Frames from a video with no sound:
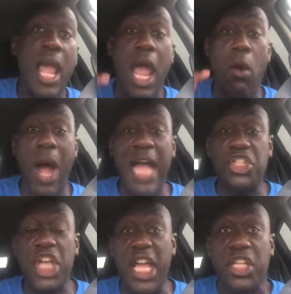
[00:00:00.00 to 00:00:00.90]
And
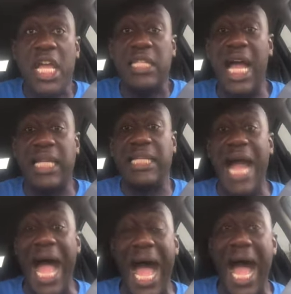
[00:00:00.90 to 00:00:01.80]
watch this, the
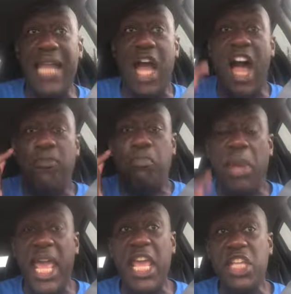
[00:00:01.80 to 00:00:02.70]
God of
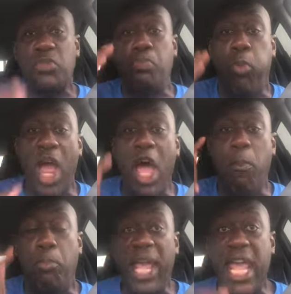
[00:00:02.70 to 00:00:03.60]
peace will
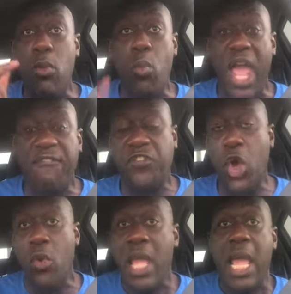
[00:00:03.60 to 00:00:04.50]
be with
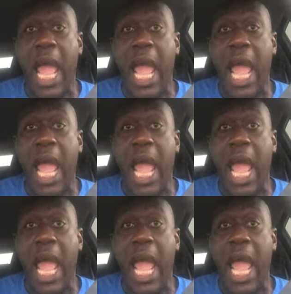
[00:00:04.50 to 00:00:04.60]
you.